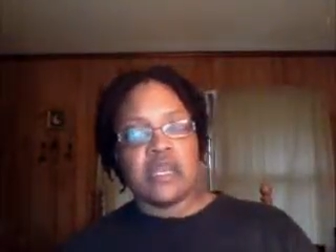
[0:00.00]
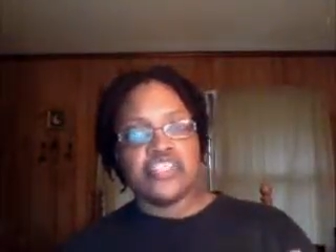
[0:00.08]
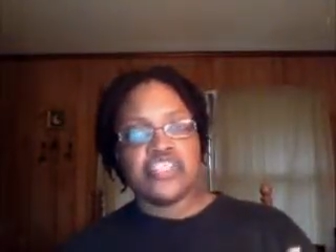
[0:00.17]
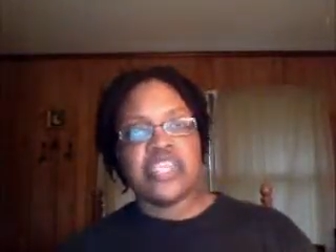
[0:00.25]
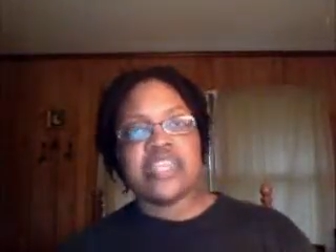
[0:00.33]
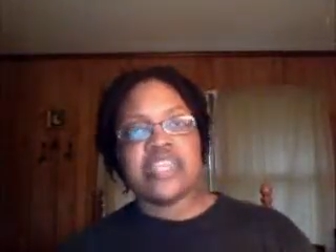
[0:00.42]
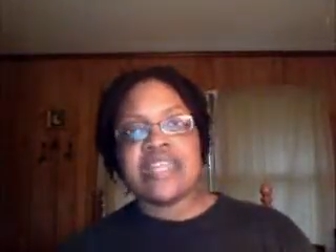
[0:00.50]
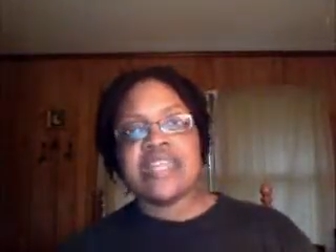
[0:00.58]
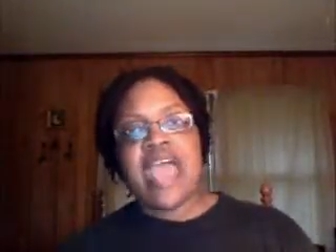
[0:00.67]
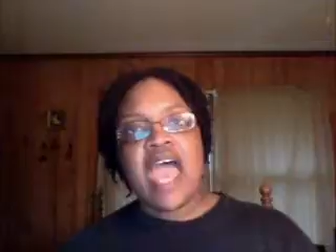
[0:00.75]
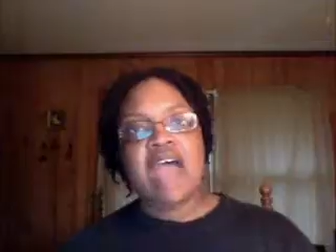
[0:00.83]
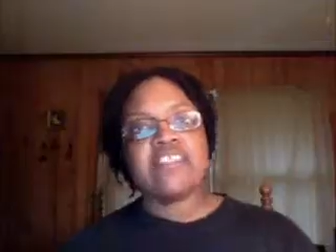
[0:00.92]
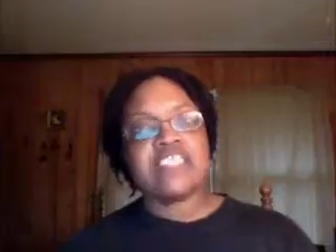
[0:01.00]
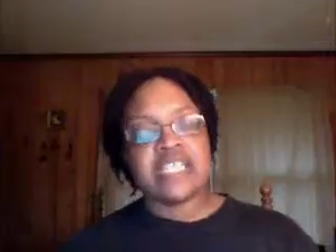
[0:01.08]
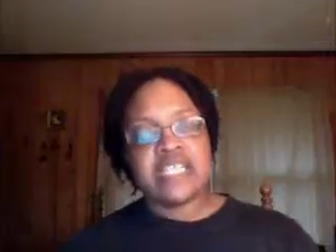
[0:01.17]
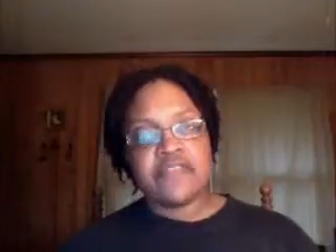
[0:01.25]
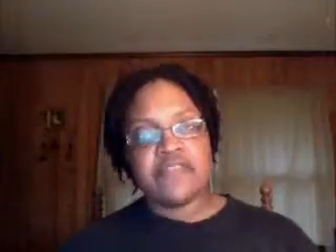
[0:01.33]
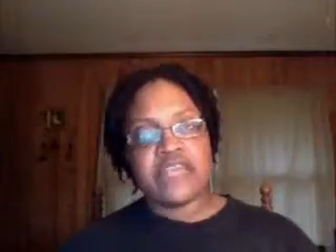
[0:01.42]
She did have a
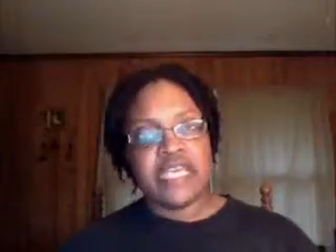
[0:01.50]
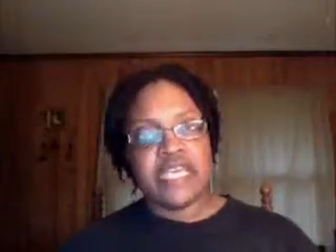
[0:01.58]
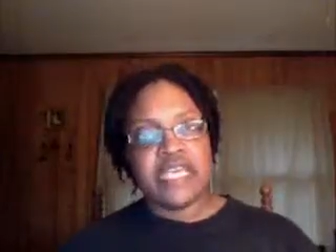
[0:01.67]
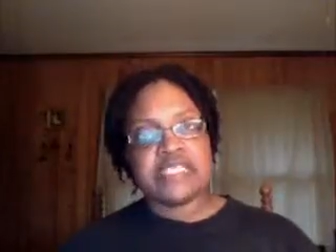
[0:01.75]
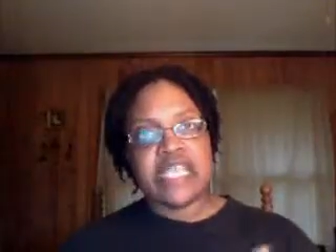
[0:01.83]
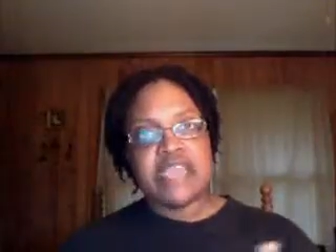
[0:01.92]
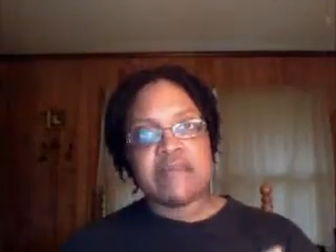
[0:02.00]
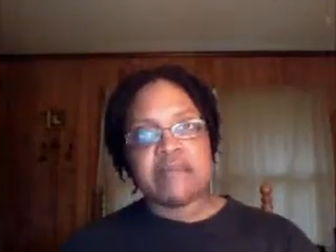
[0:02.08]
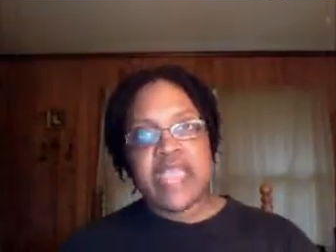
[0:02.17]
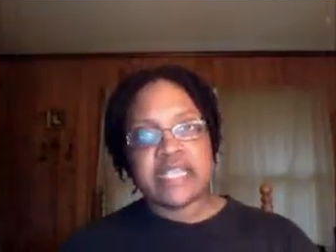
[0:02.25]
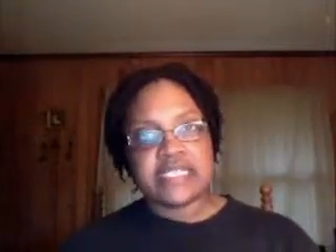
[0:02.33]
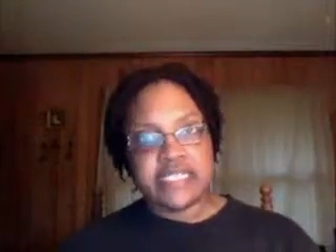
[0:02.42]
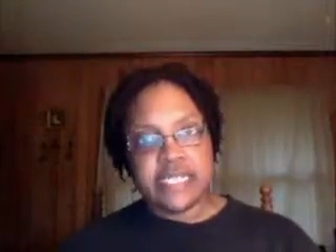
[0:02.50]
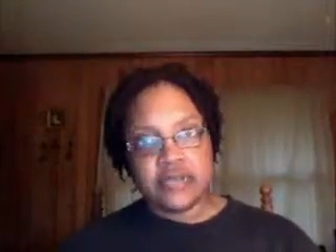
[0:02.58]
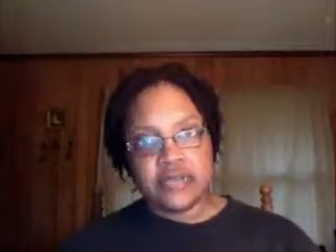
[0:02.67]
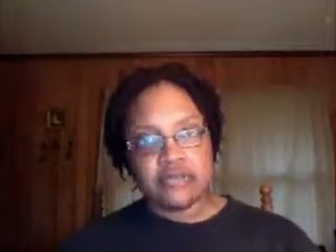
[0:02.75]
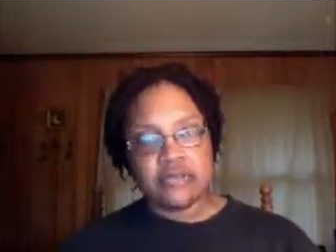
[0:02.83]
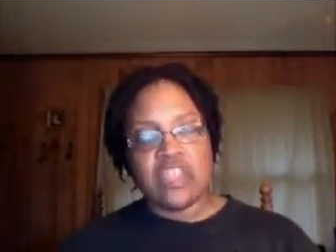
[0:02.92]
significance in Man of
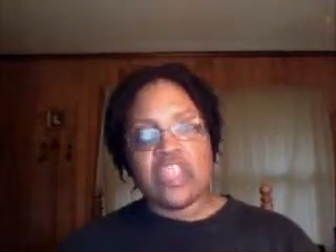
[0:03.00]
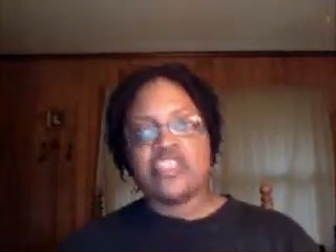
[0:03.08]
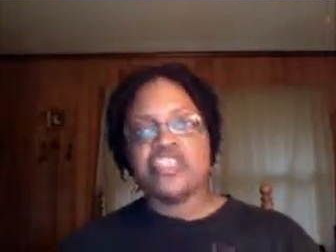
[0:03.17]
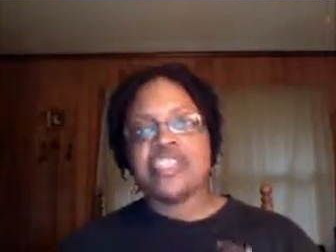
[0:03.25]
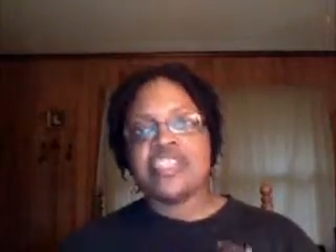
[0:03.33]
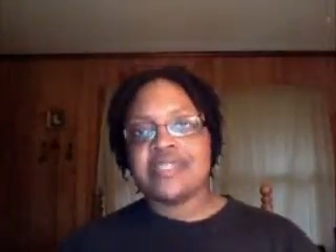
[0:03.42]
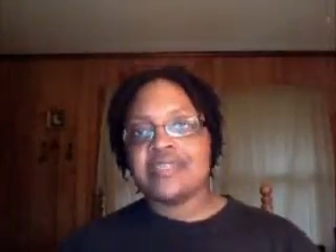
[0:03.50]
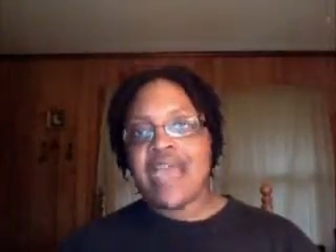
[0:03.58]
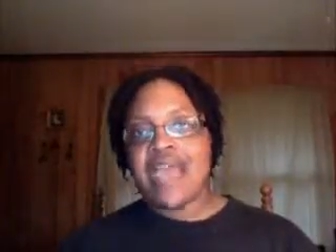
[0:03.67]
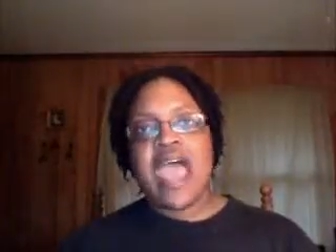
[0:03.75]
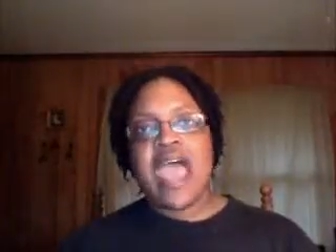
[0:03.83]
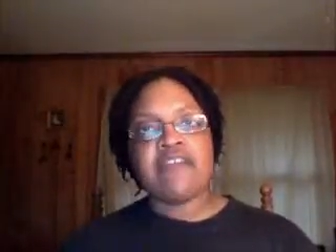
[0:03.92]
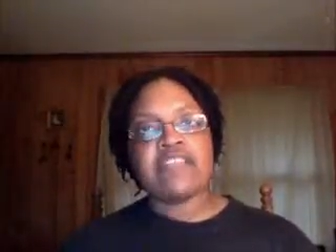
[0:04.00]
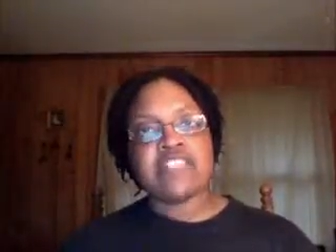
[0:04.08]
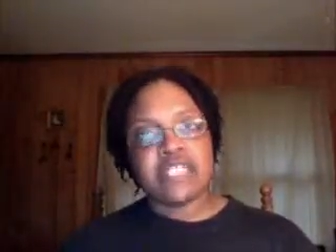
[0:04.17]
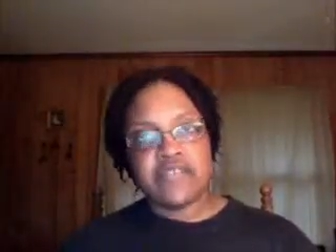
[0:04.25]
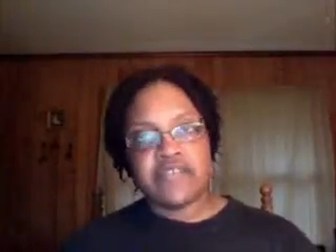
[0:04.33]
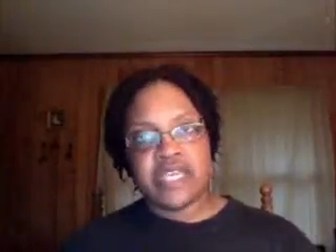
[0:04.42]
Steel. She did not have a
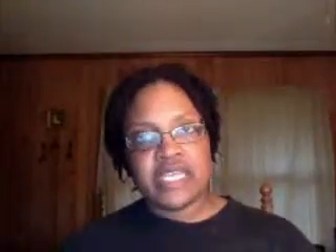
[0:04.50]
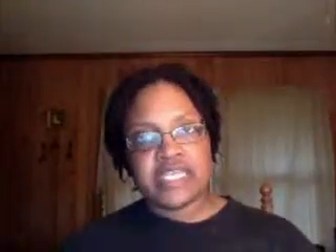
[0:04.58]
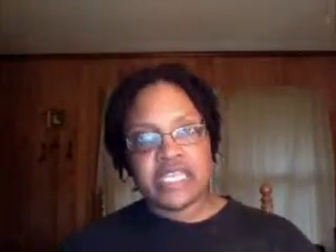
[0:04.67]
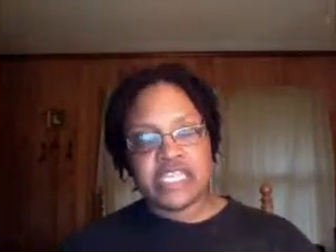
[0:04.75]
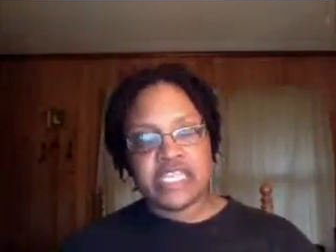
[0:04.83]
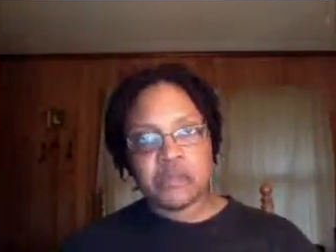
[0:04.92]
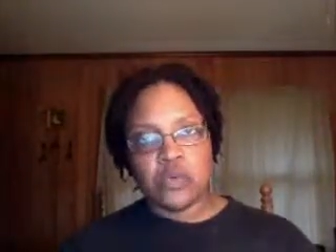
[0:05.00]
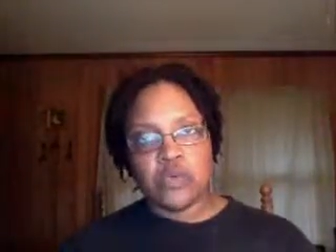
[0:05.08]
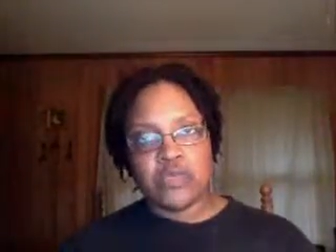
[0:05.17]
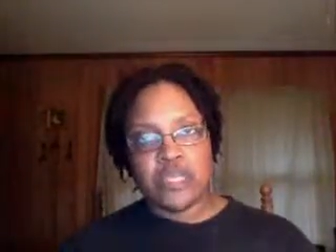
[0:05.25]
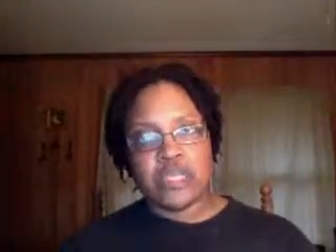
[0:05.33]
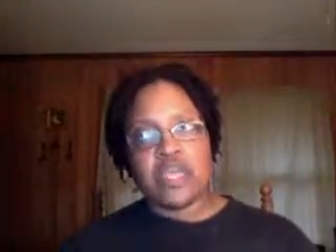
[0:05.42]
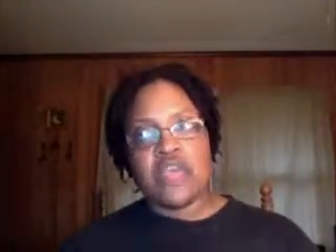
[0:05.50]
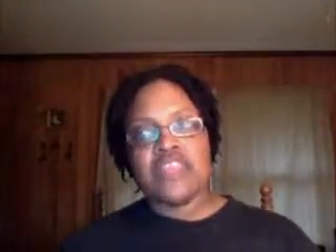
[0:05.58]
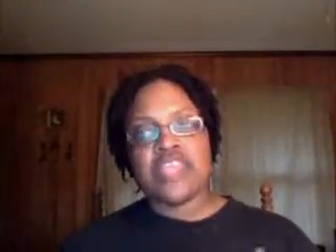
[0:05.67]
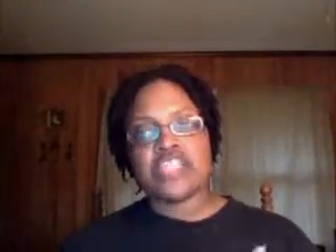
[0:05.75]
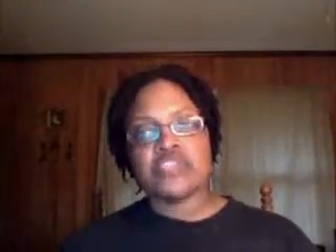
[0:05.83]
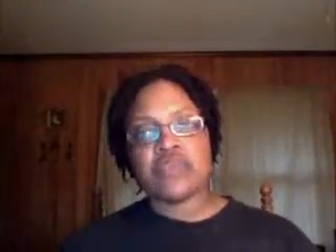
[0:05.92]
significance in this movie.
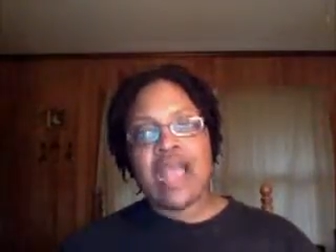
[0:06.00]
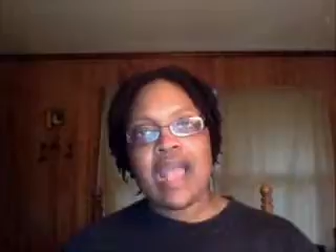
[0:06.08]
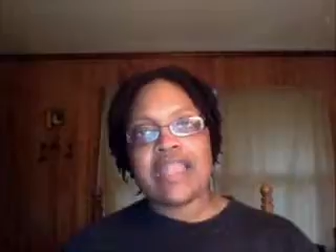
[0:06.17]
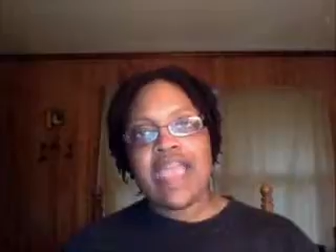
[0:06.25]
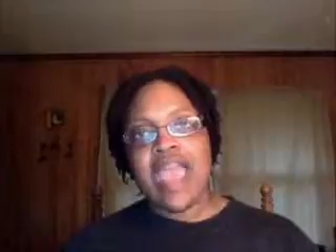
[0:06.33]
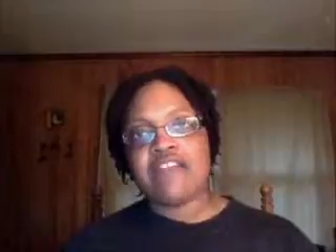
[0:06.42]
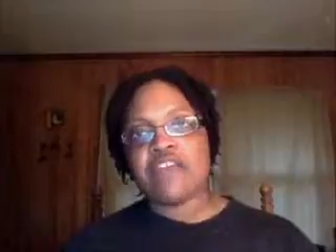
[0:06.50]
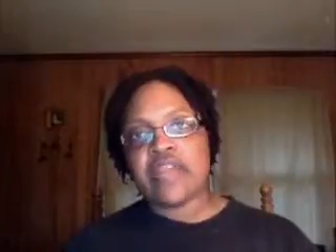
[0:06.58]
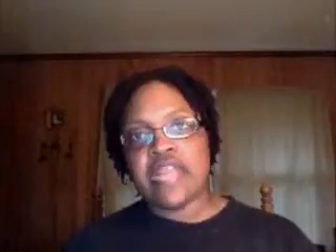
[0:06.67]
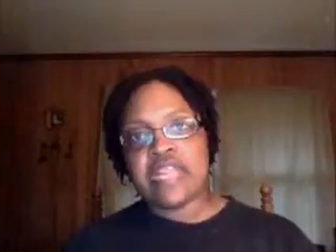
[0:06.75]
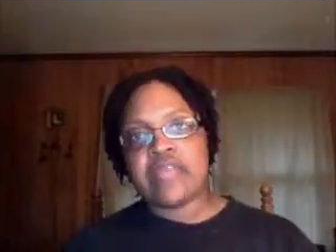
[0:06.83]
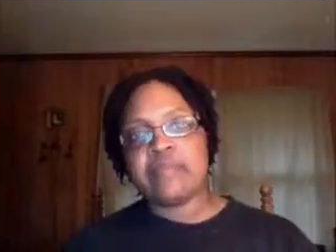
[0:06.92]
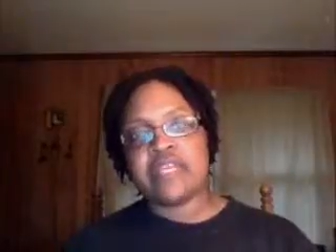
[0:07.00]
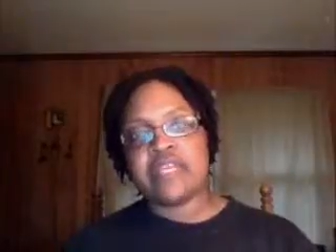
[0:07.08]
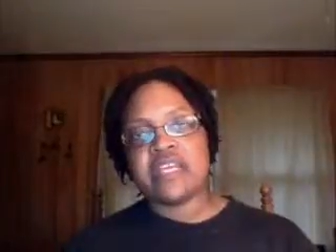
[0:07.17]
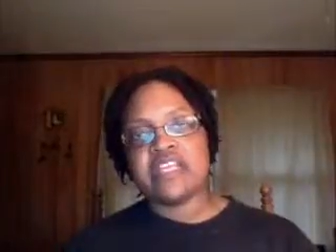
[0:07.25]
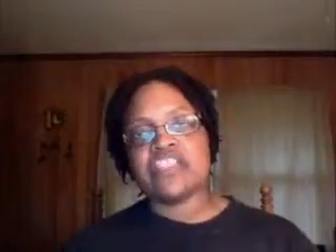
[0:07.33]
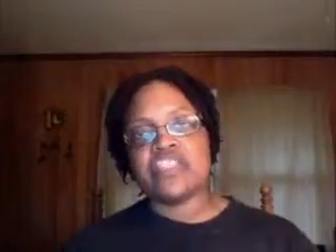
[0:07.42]
They tried to have her in it
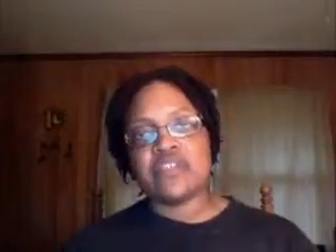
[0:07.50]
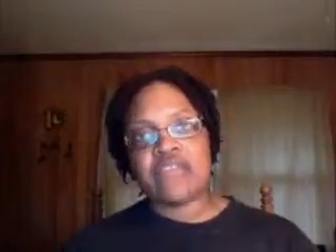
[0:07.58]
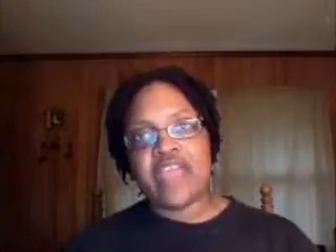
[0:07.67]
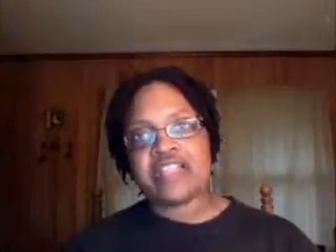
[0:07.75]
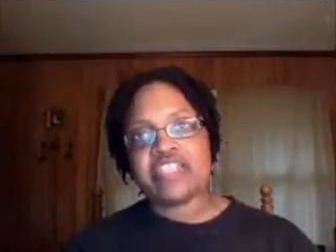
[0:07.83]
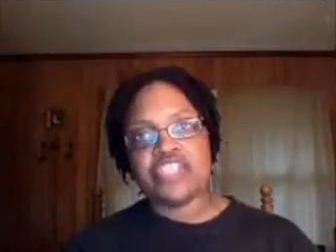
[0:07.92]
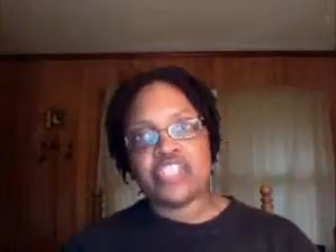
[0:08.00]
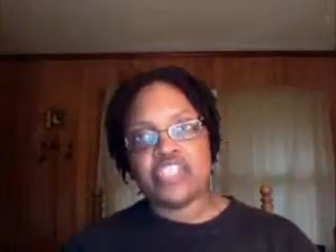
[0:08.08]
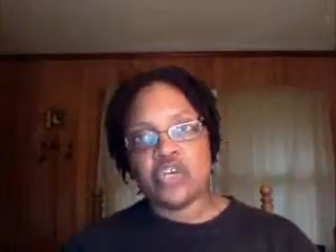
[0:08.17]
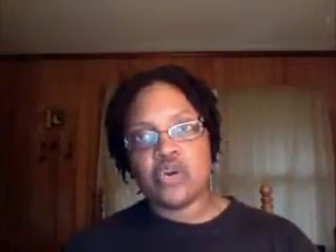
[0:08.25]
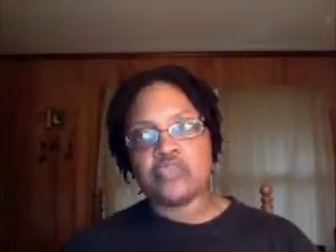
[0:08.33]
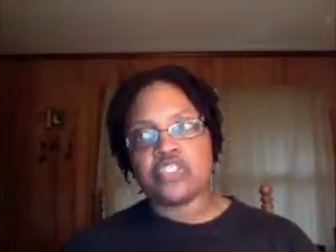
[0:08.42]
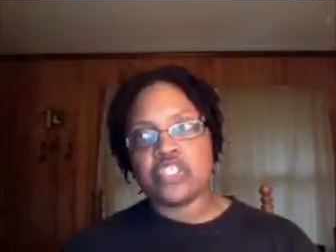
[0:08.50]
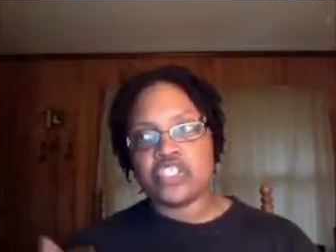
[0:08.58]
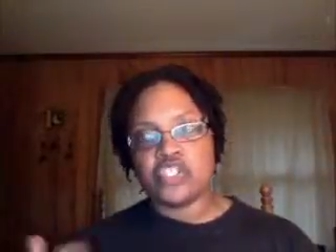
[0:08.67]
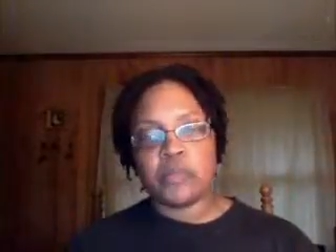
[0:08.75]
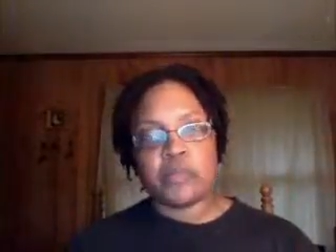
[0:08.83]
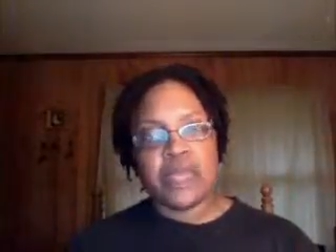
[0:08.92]
because she, the fact that she knows
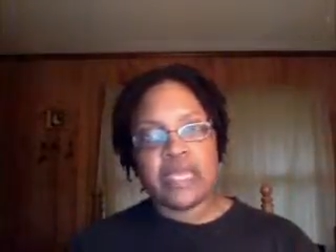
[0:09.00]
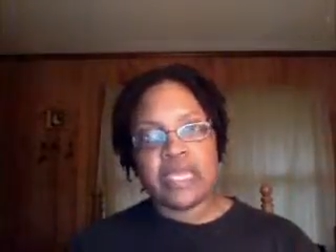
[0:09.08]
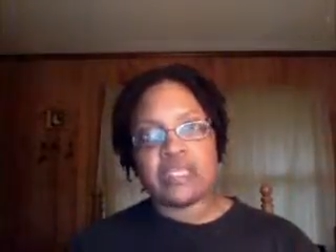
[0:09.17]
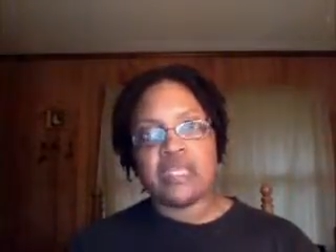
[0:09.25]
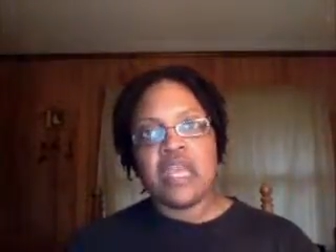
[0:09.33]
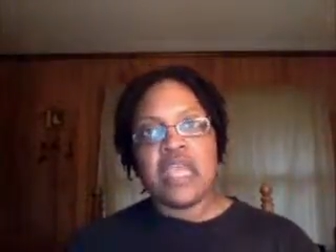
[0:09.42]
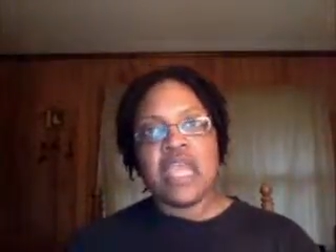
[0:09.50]
Superman